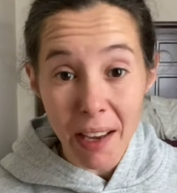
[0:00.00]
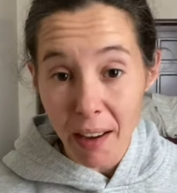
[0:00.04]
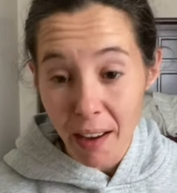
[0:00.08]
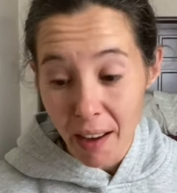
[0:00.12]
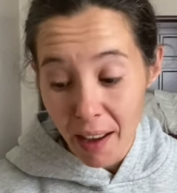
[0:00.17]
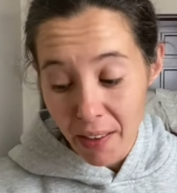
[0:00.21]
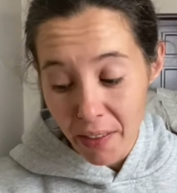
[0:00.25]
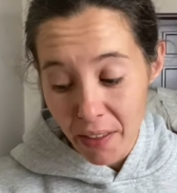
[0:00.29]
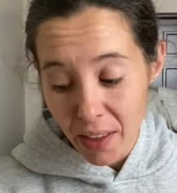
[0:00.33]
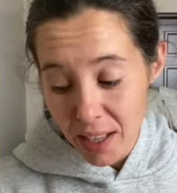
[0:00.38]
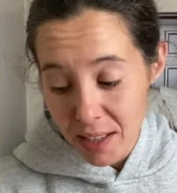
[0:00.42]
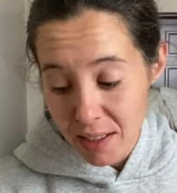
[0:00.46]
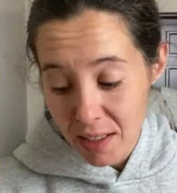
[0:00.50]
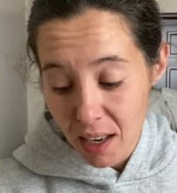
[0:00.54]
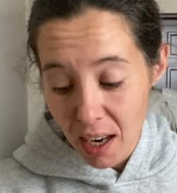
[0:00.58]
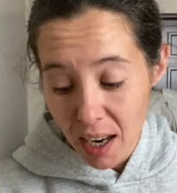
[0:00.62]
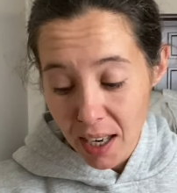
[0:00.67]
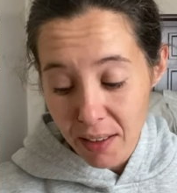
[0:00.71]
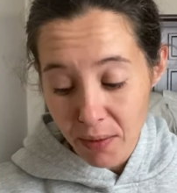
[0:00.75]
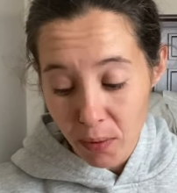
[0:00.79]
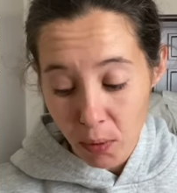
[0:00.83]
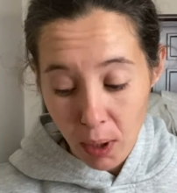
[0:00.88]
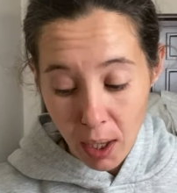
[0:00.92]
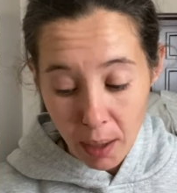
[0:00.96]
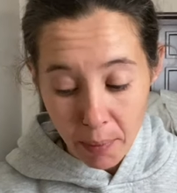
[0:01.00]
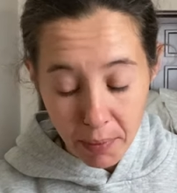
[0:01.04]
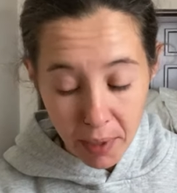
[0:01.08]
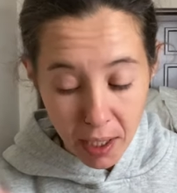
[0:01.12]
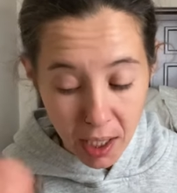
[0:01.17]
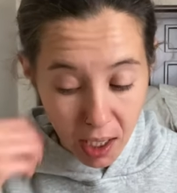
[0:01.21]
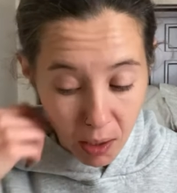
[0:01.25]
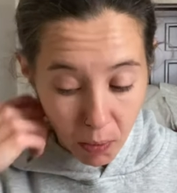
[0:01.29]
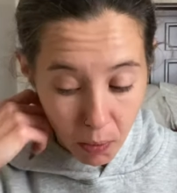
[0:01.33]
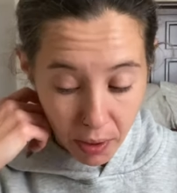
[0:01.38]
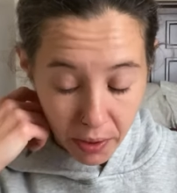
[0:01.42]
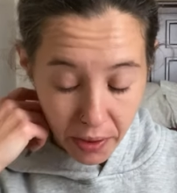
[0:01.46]
And that's kind of what I'm
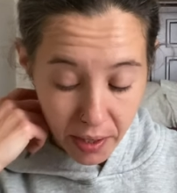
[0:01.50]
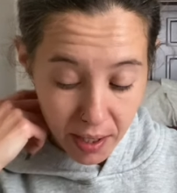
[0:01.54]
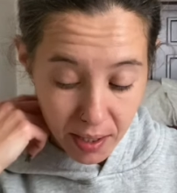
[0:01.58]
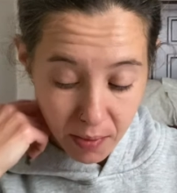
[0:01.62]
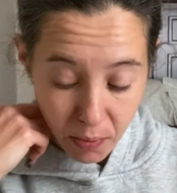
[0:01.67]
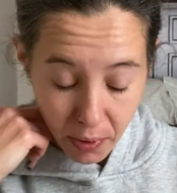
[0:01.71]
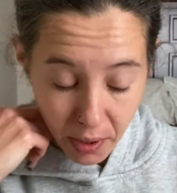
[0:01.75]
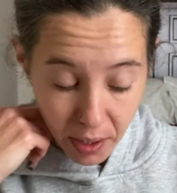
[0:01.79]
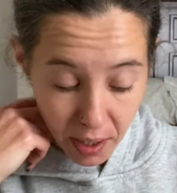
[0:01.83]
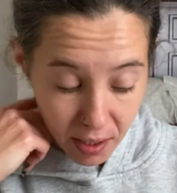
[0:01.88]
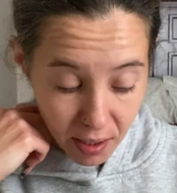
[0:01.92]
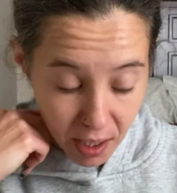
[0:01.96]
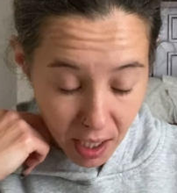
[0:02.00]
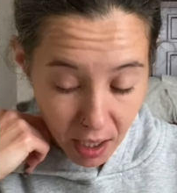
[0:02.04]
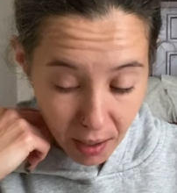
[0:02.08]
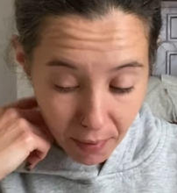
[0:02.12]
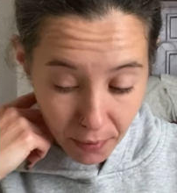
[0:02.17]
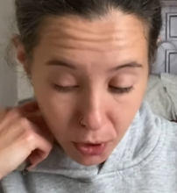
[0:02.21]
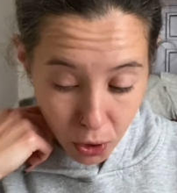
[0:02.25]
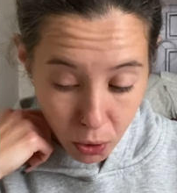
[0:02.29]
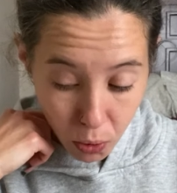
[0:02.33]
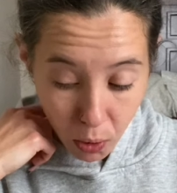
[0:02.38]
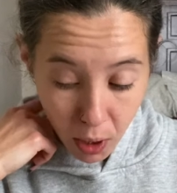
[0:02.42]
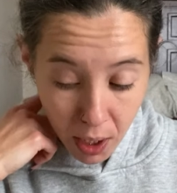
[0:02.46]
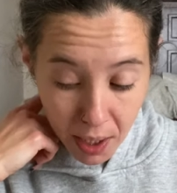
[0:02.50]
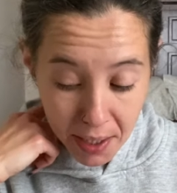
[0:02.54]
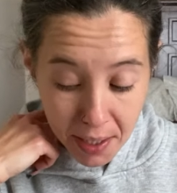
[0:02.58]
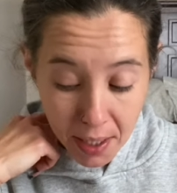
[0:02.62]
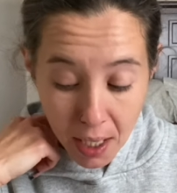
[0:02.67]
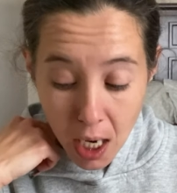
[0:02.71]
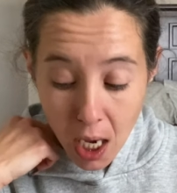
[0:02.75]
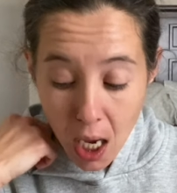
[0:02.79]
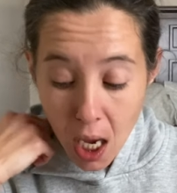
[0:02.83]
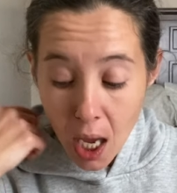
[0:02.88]
getting with this, with this Eight of Swords.